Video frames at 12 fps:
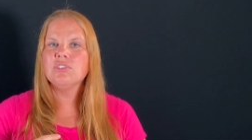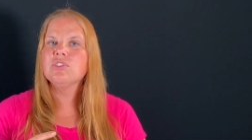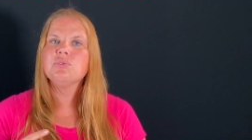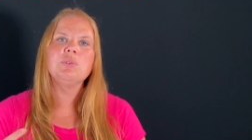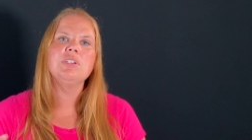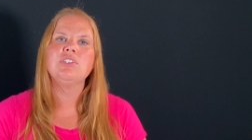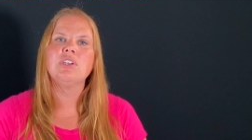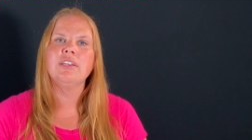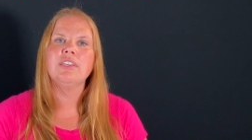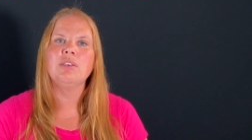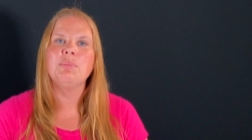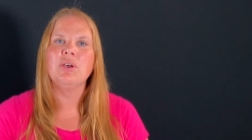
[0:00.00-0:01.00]
This is really
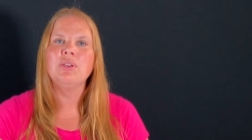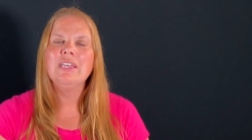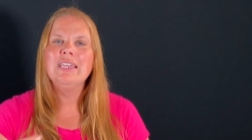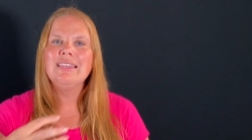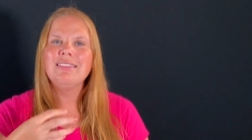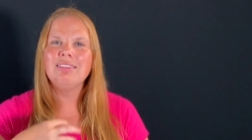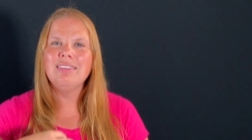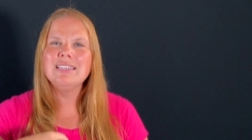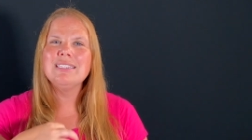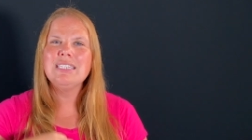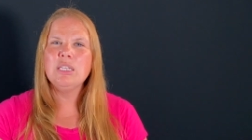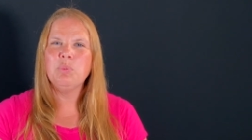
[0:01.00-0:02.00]
talking about the
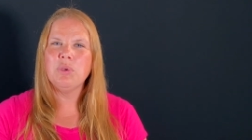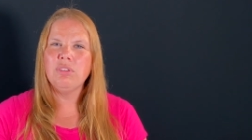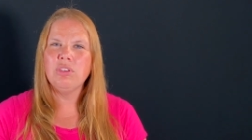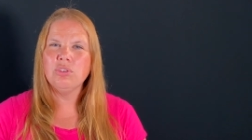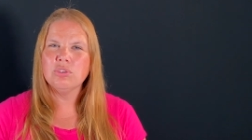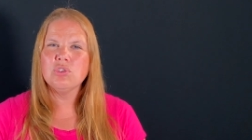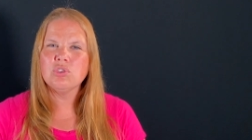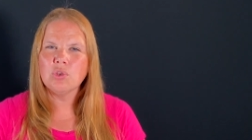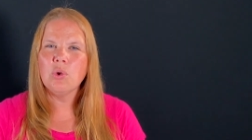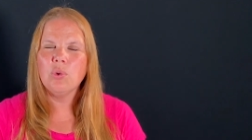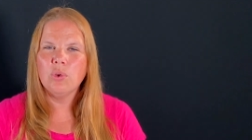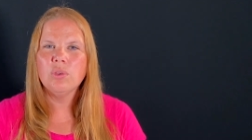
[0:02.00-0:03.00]
things deep within your
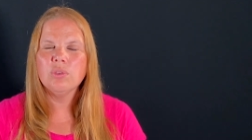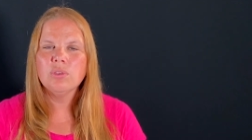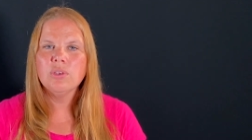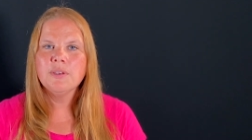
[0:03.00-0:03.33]
soul.